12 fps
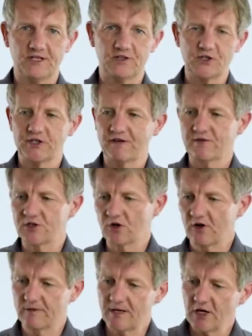in the service
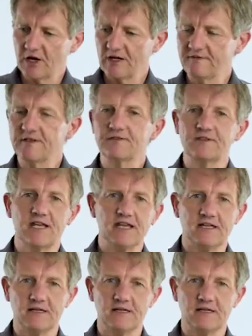economy and only 15